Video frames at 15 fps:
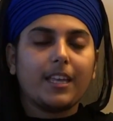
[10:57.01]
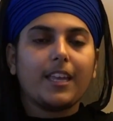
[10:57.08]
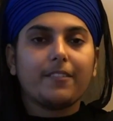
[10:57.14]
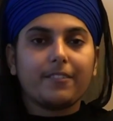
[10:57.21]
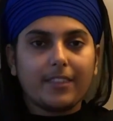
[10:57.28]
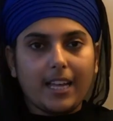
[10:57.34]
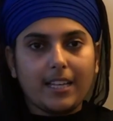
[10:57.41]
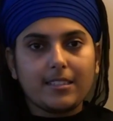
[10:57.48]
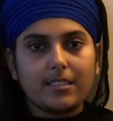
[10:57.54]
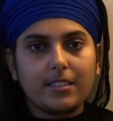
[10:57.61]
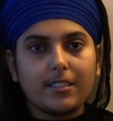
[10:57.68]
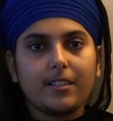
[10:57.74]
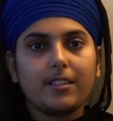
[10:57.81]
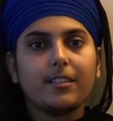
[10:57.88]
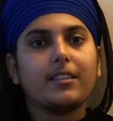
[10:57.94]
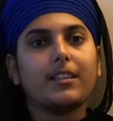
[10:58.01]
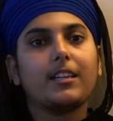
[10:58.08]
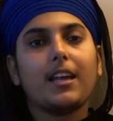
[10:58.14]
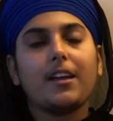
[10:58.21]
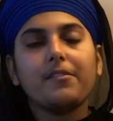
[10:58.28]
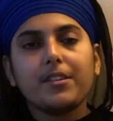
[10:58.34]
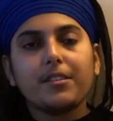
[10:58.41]
If that's there,
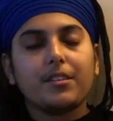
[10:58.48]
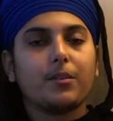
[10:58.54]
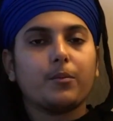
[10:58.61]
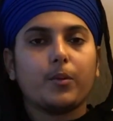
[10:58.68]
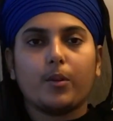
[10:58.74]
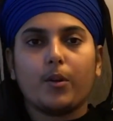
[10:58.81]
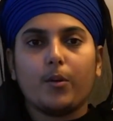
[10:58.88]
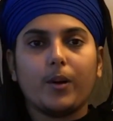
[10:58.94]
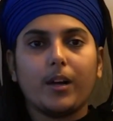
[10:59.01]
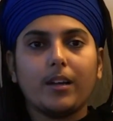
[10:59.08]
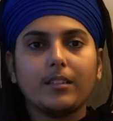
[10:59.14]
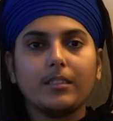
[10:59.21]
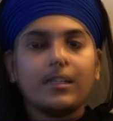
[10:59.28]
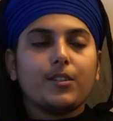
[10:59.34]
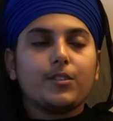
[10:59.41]
then everything will go well.